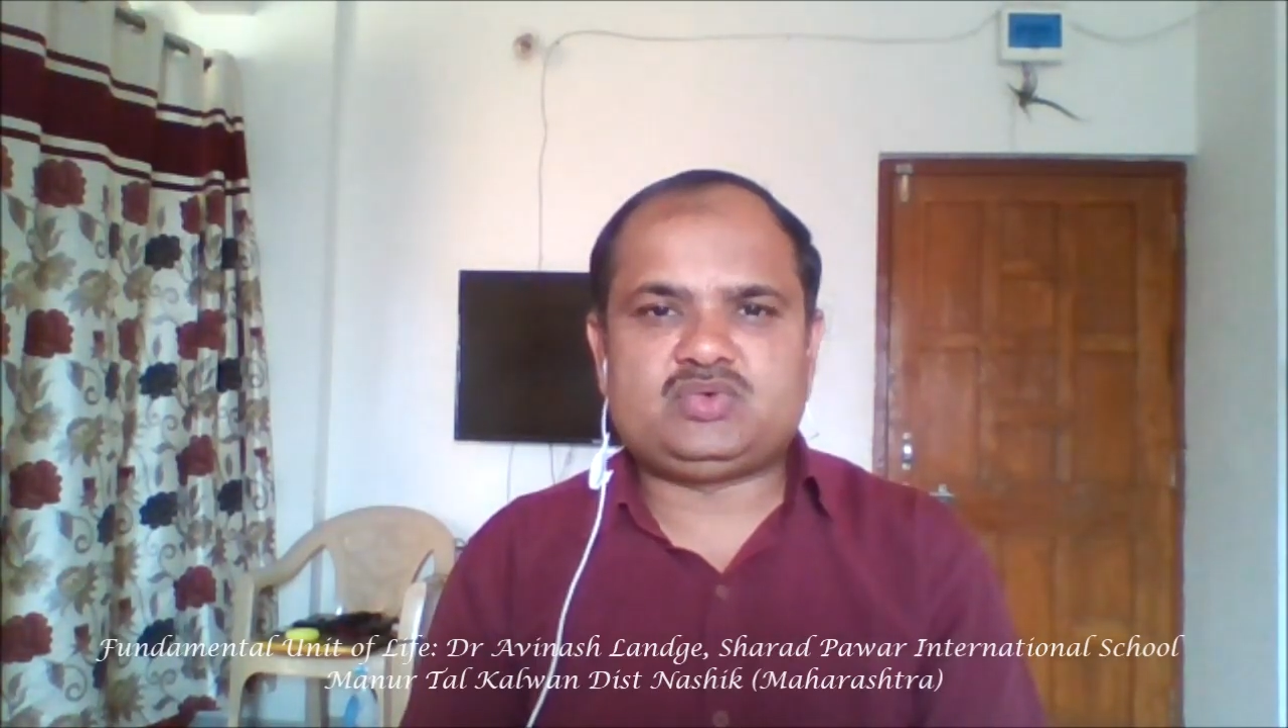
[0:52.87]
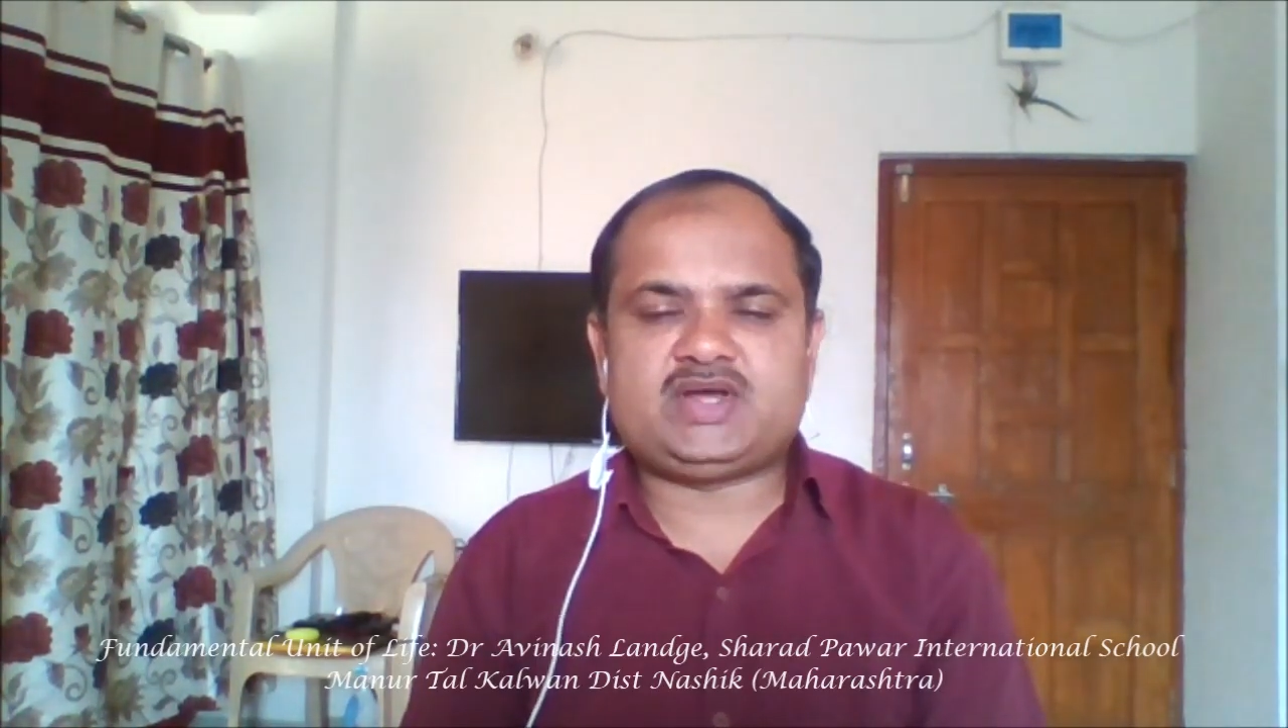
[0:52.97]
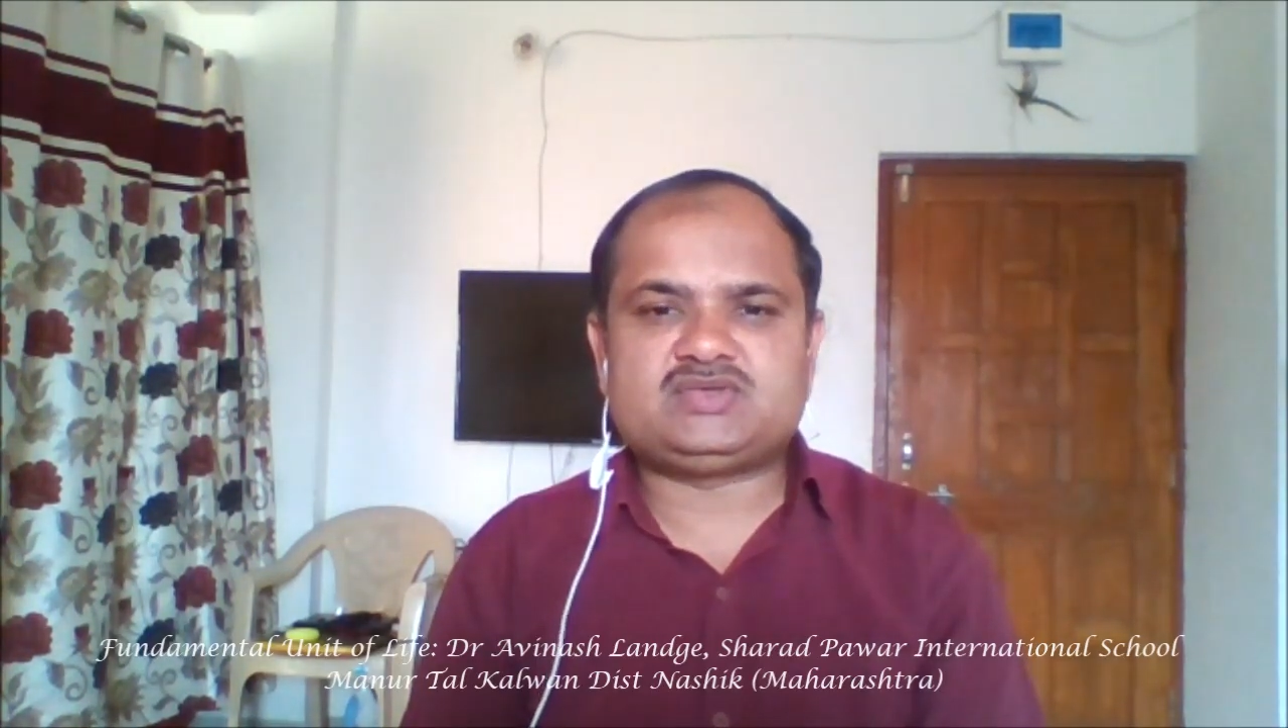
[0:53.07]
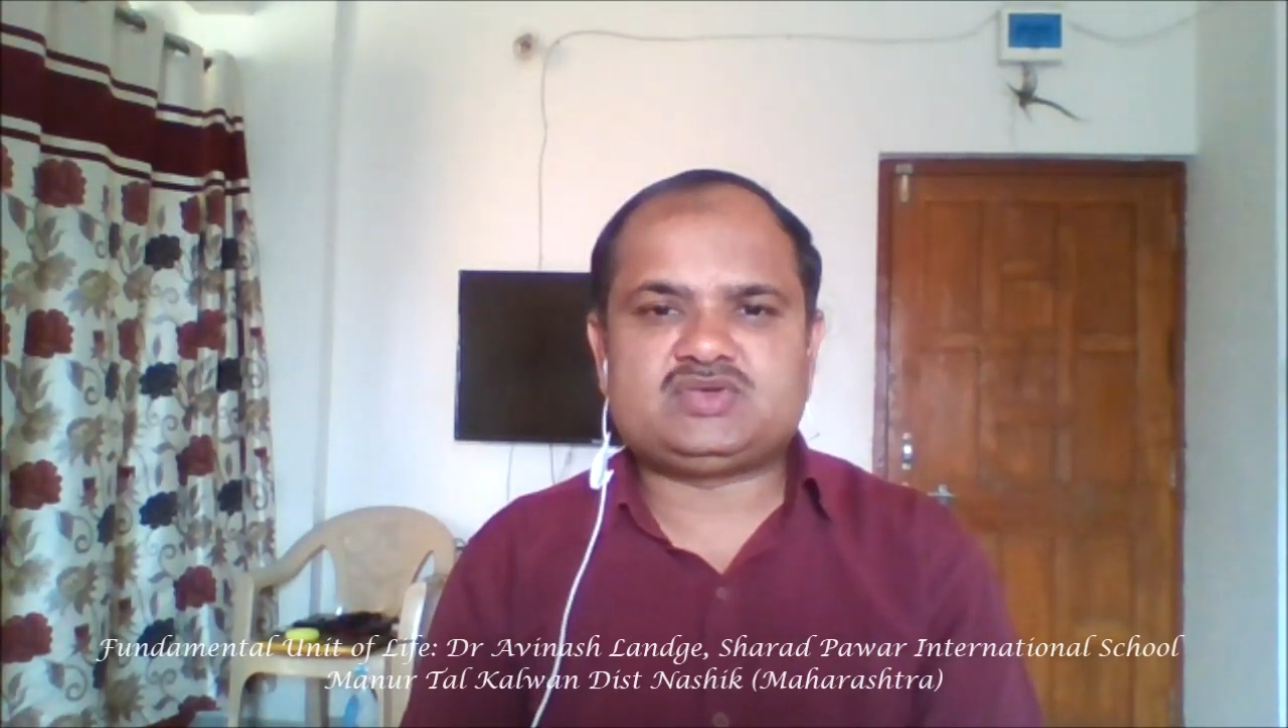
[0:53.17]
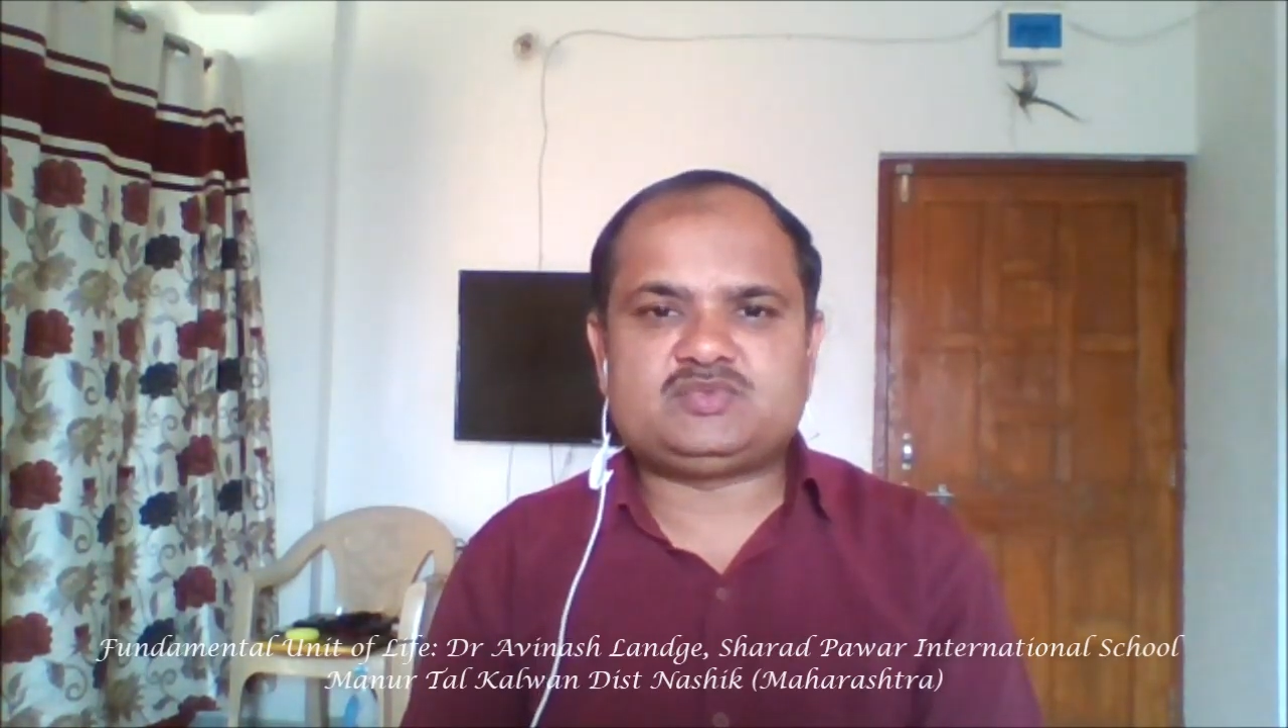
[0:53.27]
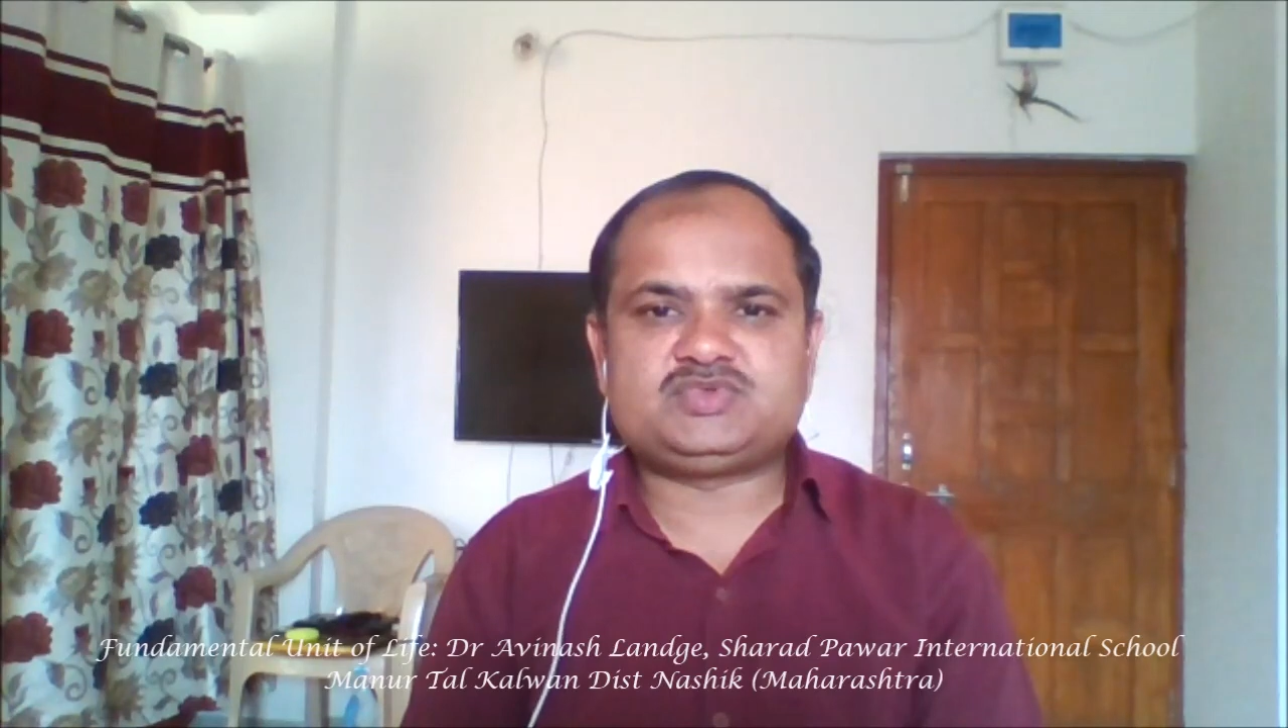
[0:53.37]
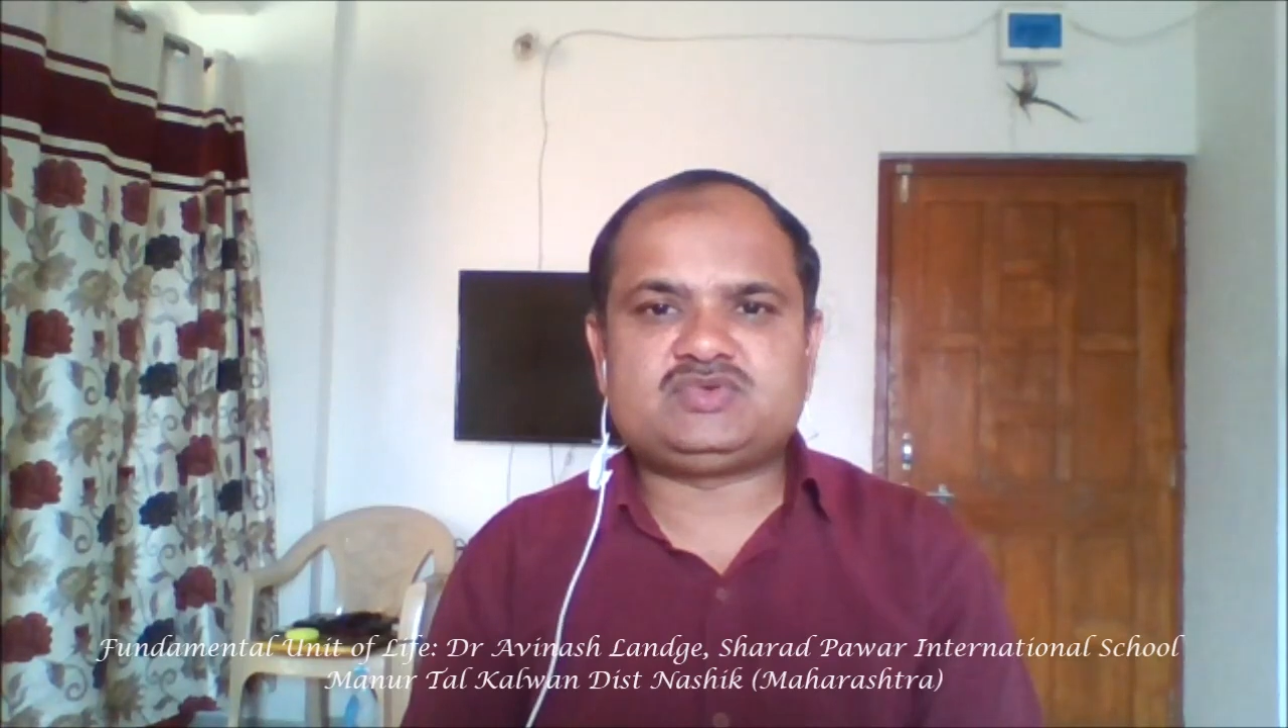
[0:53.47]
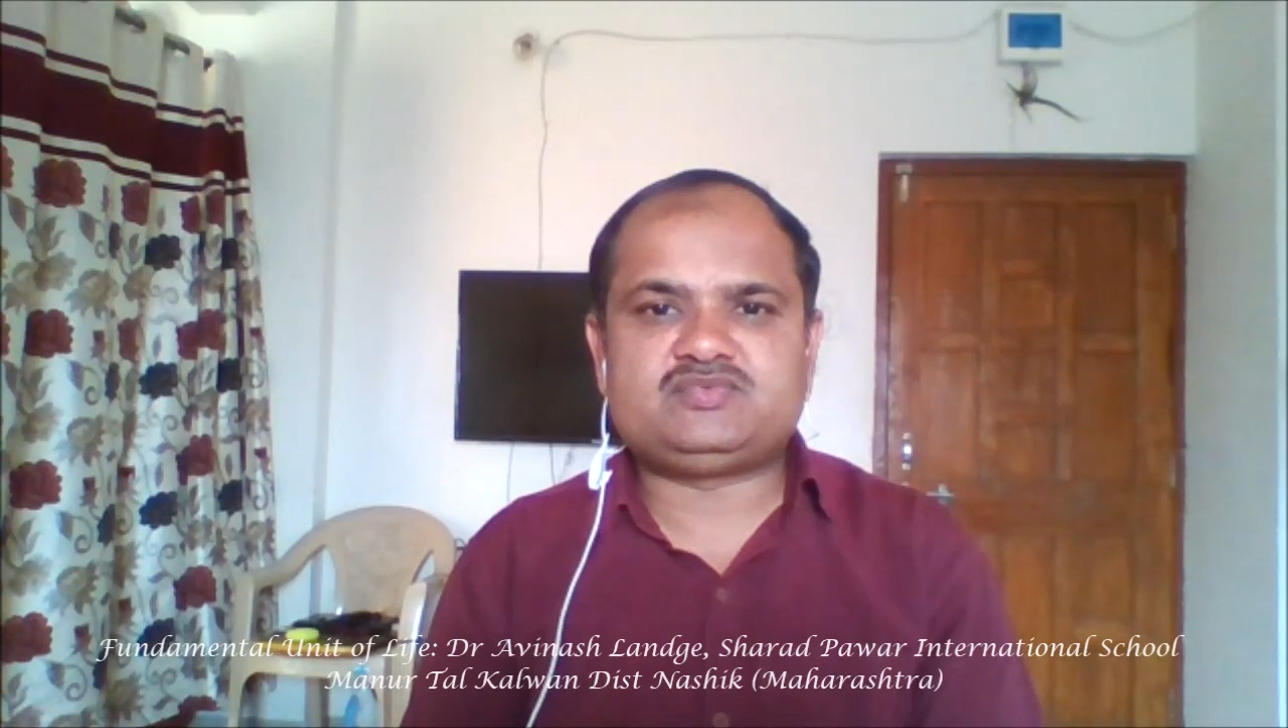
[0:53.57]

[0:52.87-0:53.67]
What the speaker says: has observed